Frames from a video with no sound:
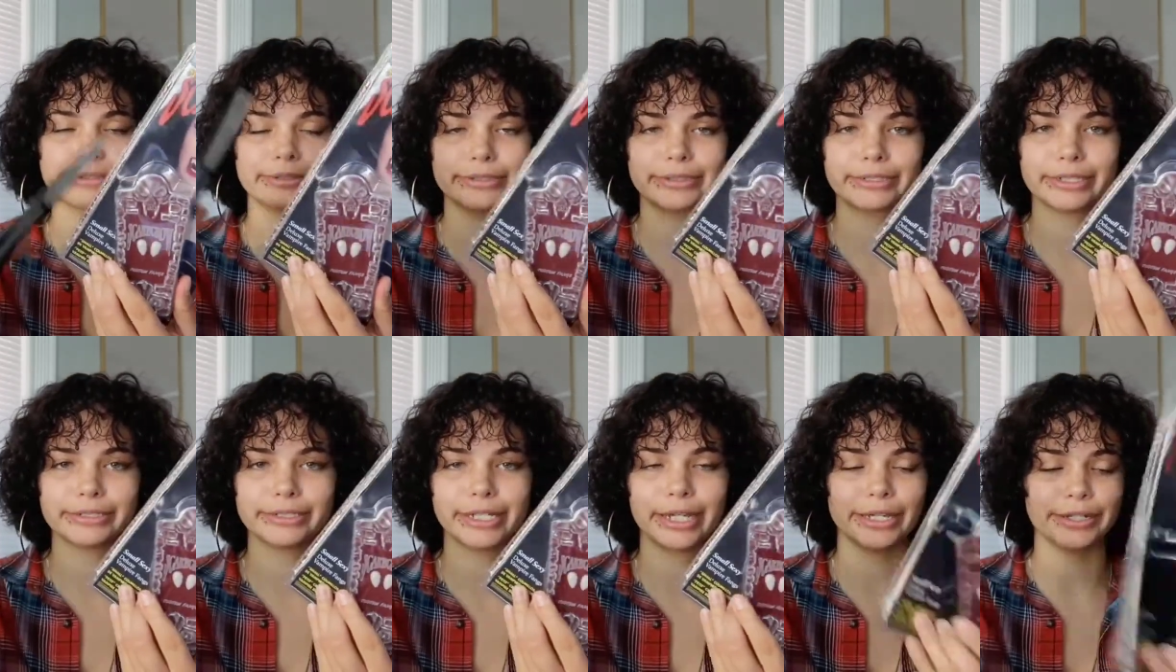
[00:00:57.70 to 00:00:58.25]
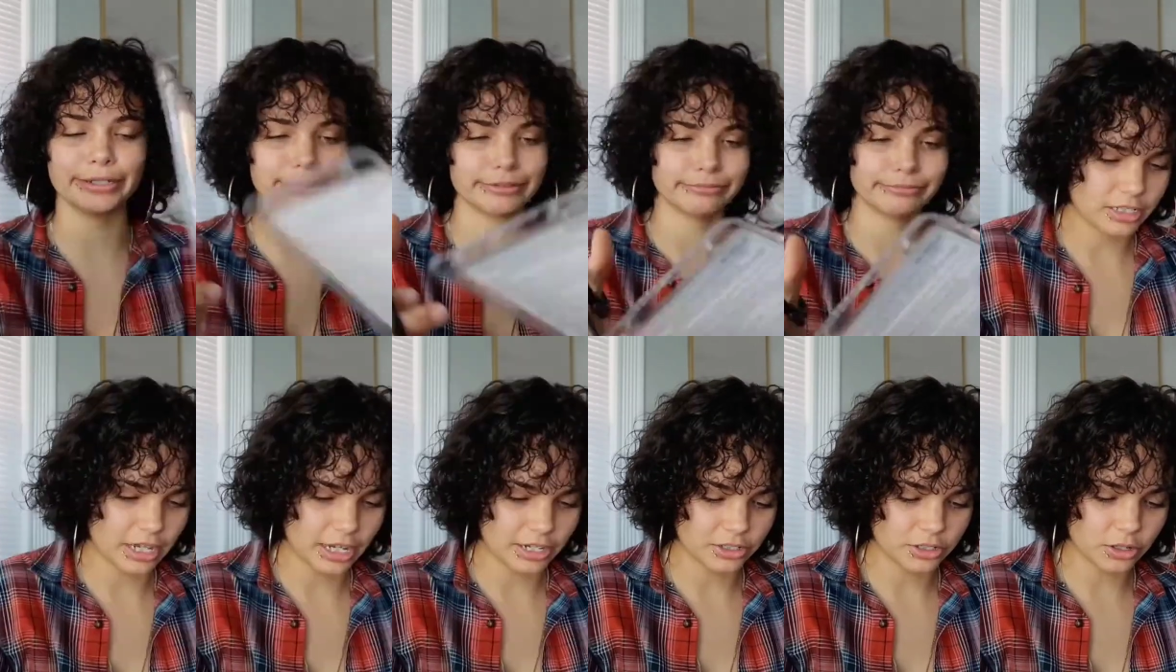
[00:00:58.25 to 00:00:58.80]
container.
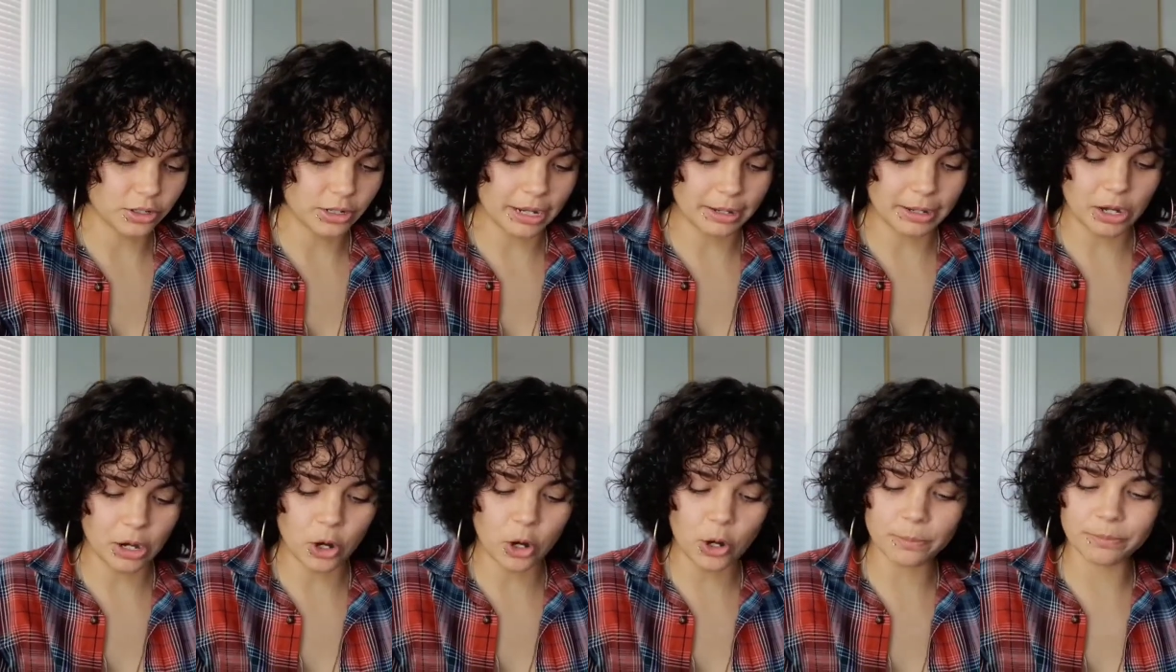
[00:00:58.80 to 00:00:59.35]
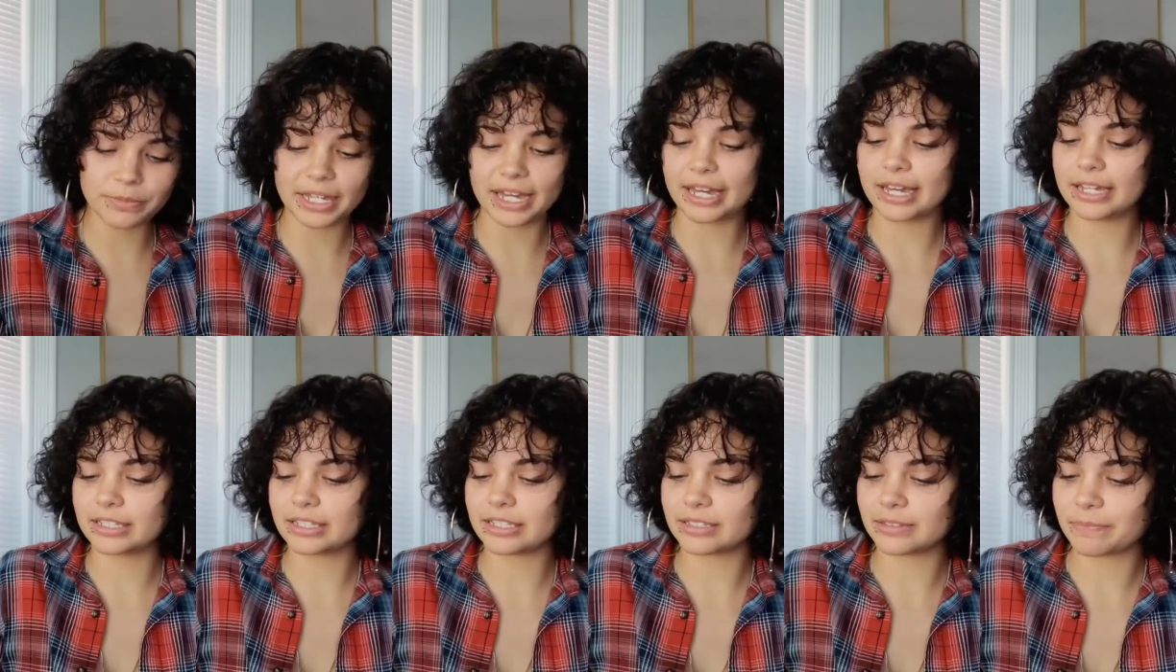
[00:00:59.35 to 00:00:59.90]
I hope
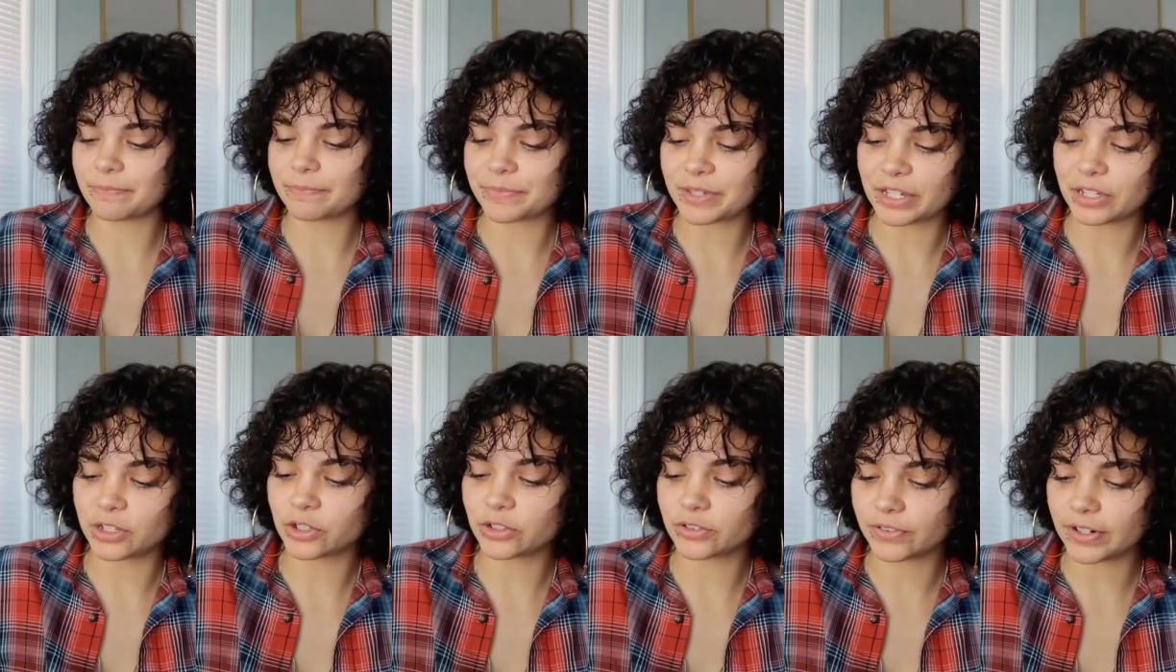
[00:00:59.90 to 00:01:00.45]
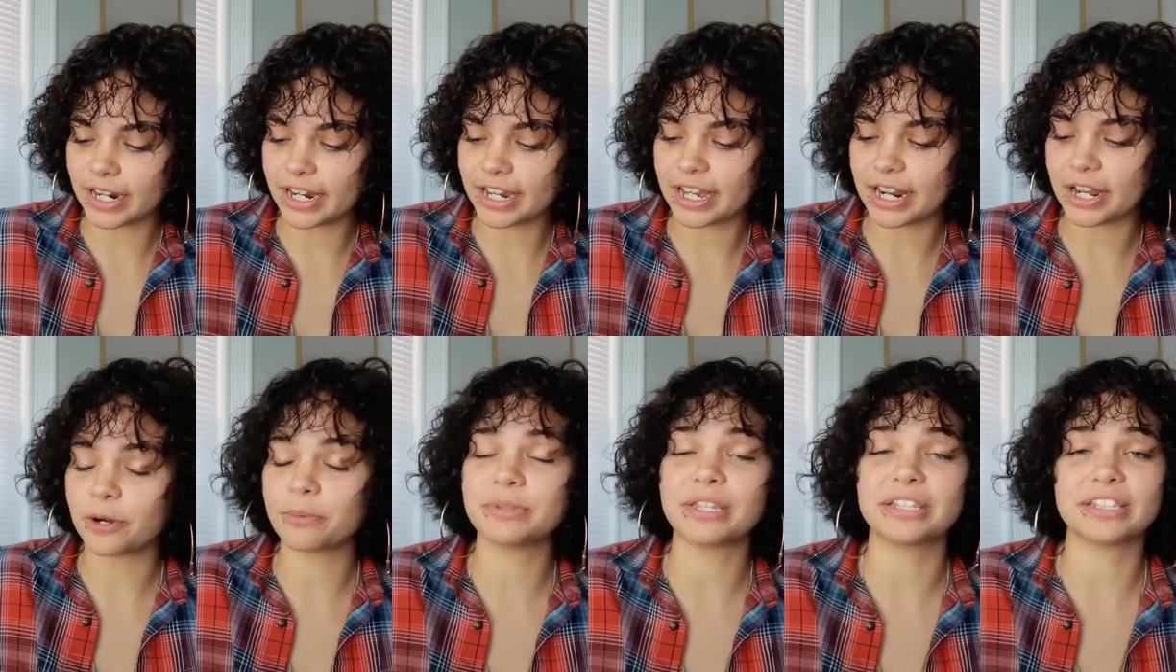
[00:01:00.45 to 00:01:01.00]
that they look right. I
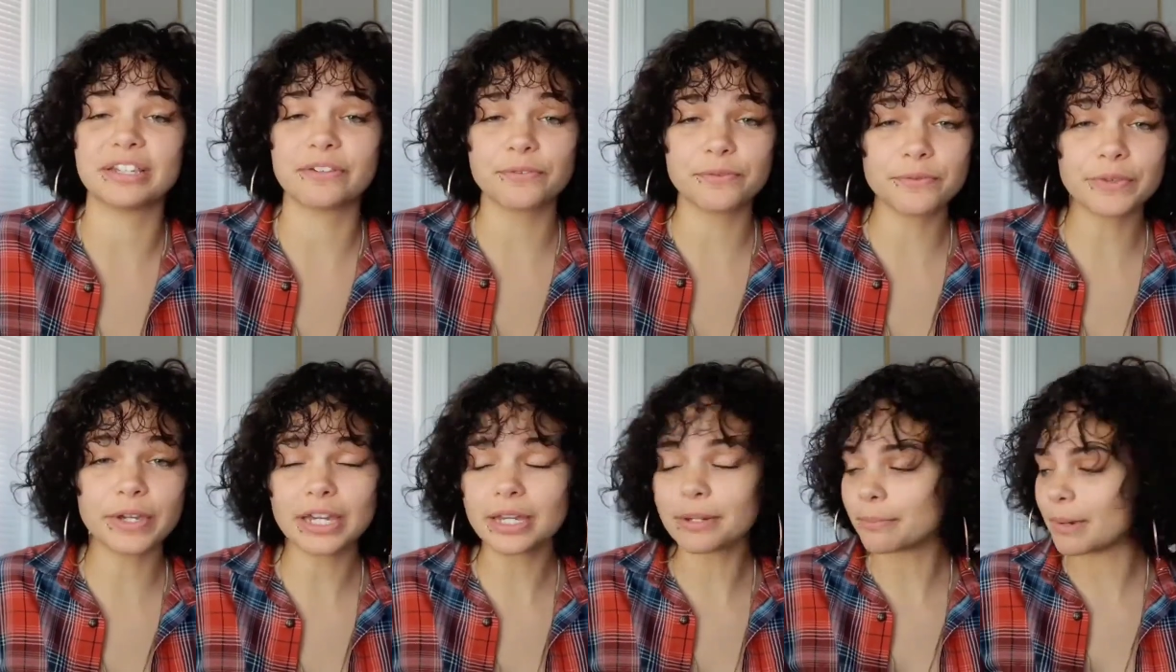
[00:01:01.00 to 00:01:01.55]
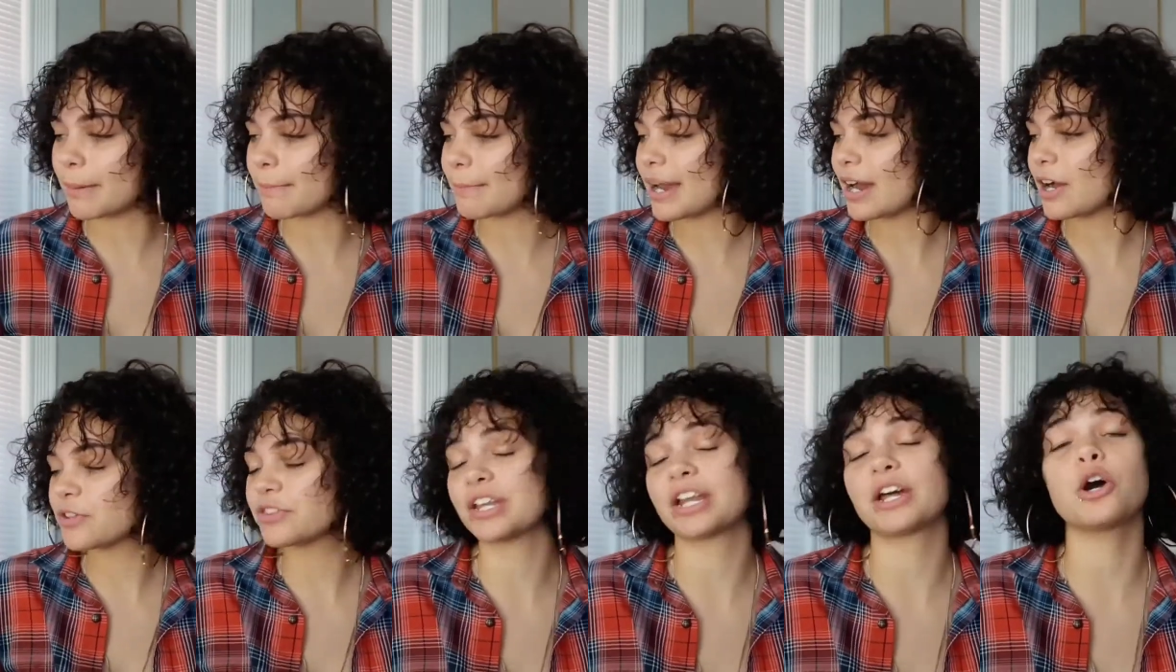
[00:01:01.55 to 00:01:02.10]
hope that they fit in my
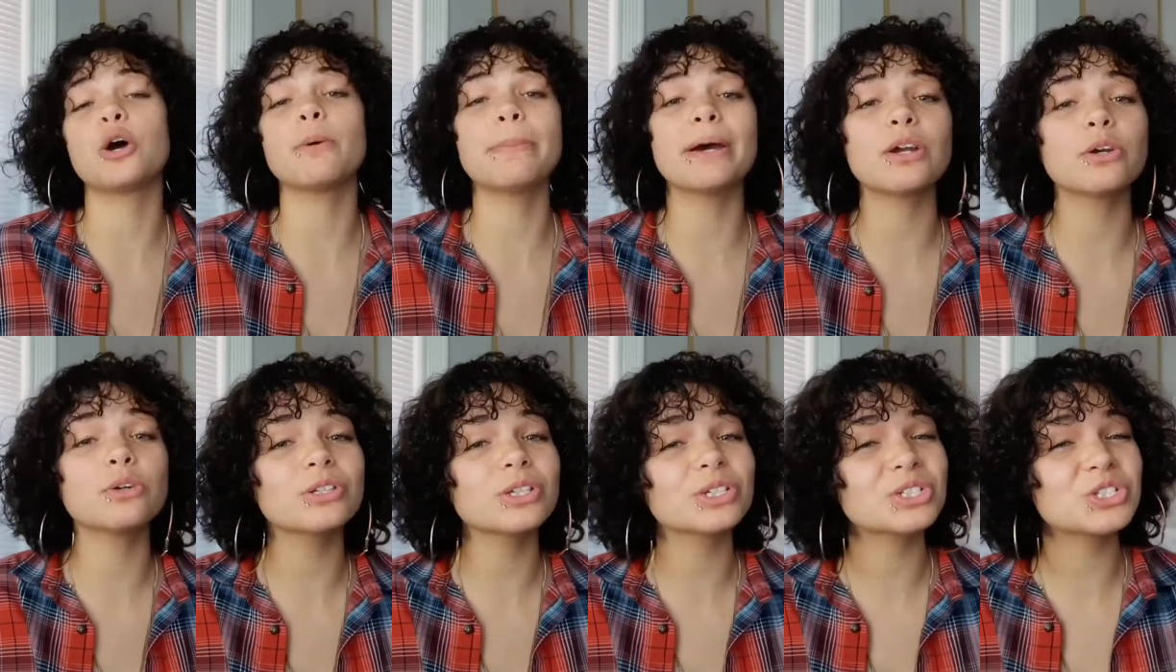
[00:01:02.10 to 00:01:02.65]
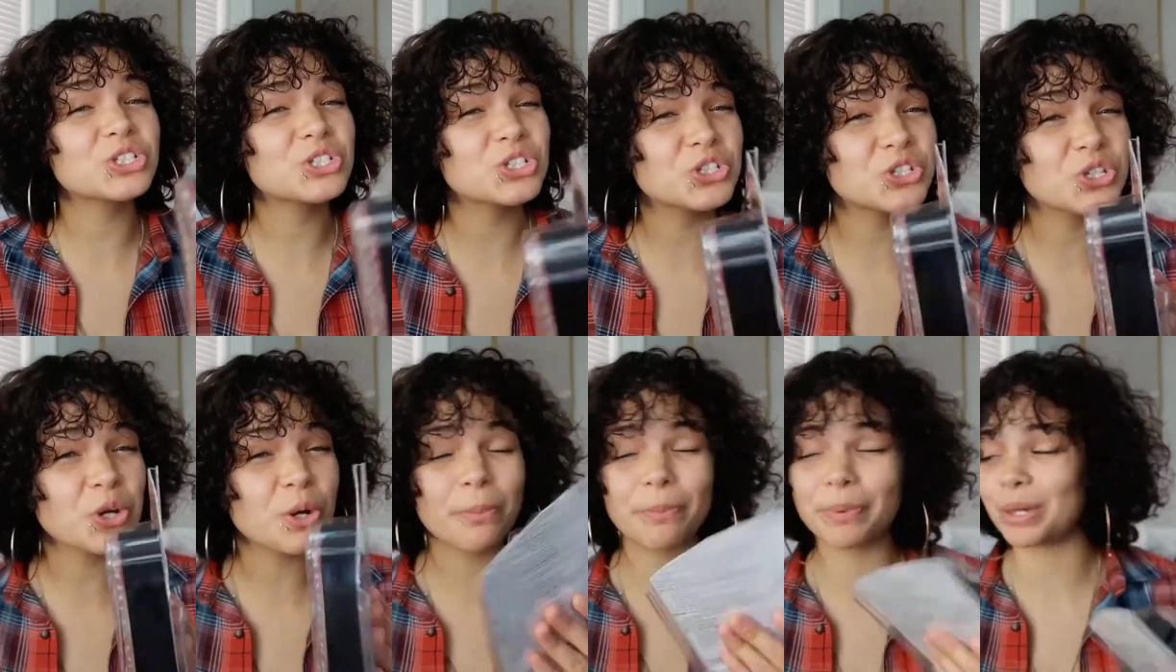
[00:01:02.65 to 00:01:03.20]
mouth, and I hope I don't look
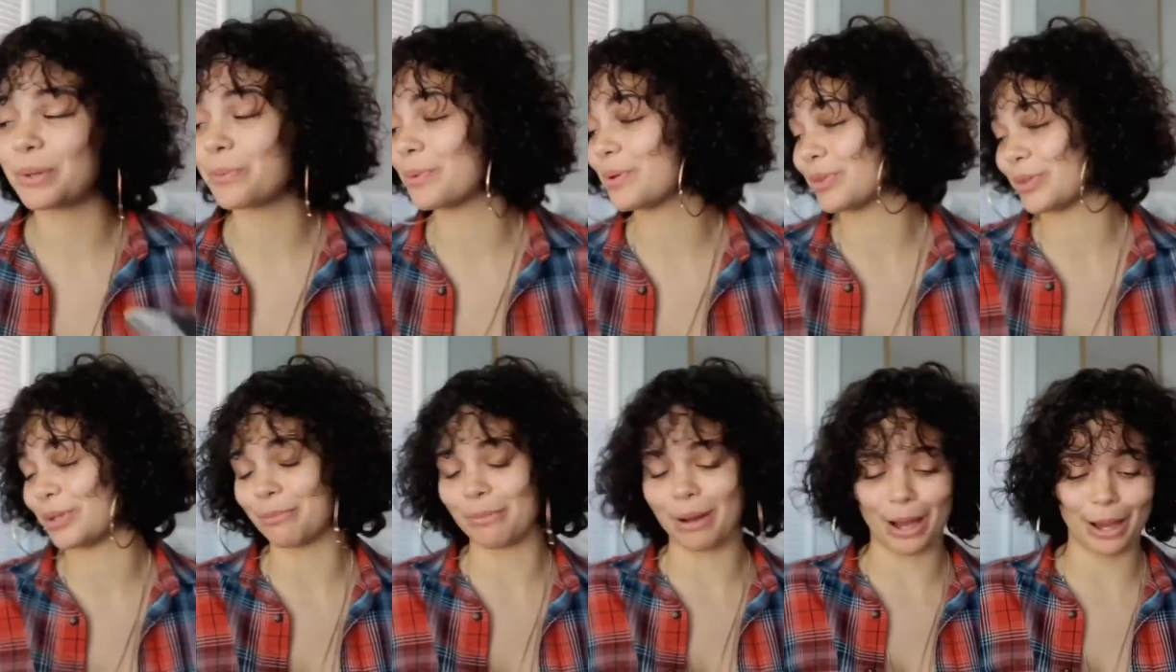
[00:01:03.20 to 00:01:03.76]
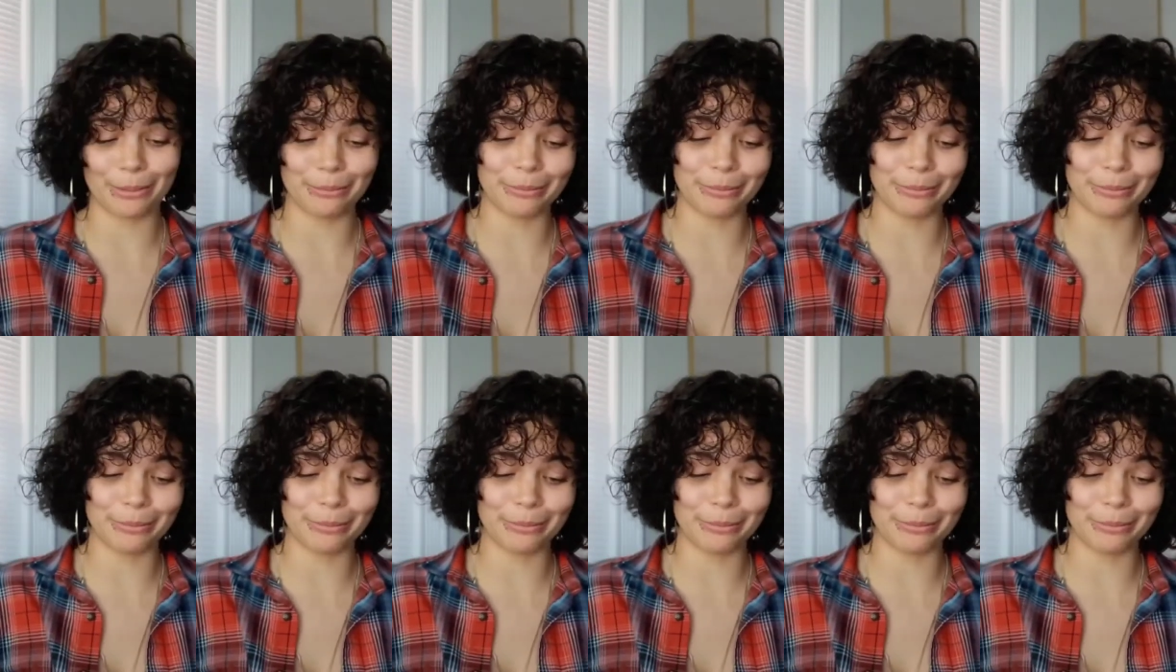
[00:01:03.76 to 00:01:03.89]
stupid with them on,